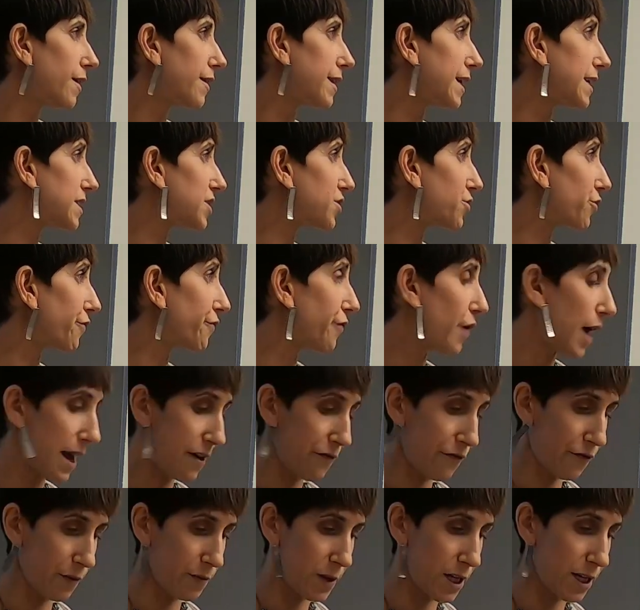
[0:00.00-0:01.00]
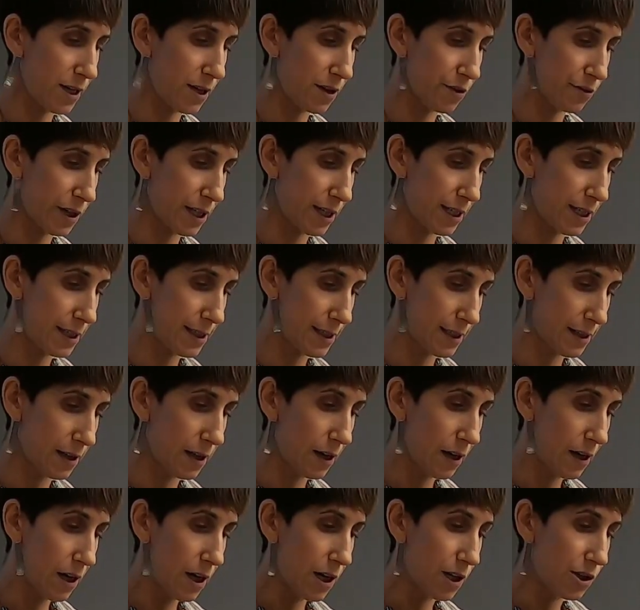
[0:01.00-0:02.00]
that survived from the Near East
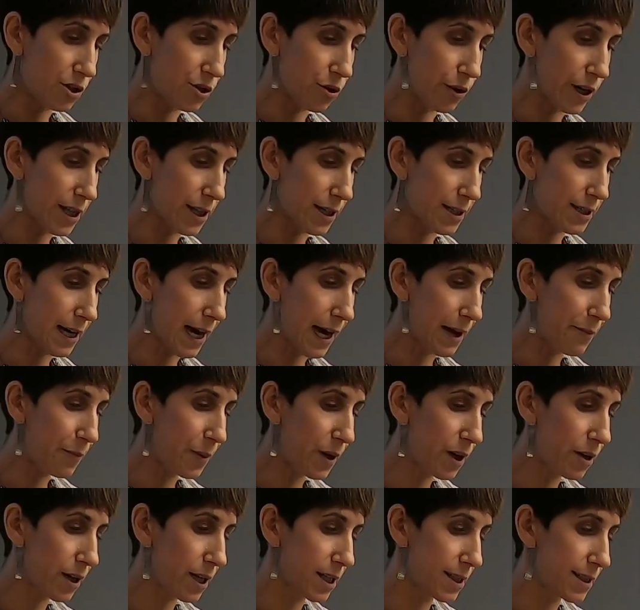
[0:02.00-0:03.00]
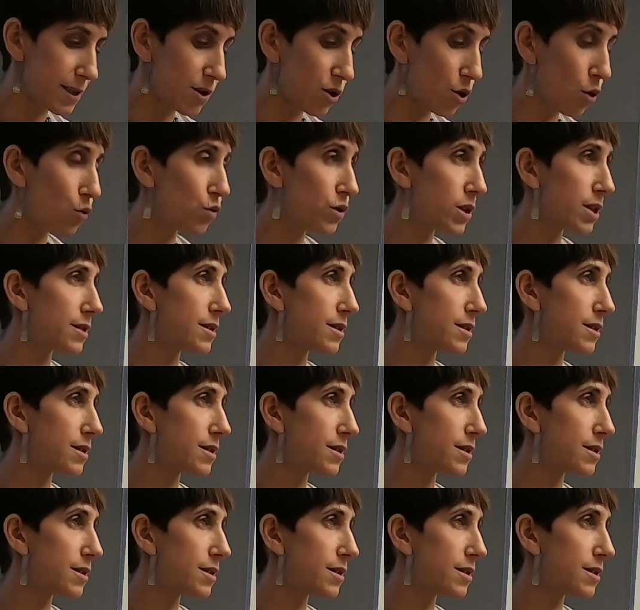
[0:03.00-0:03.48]
during the time periods known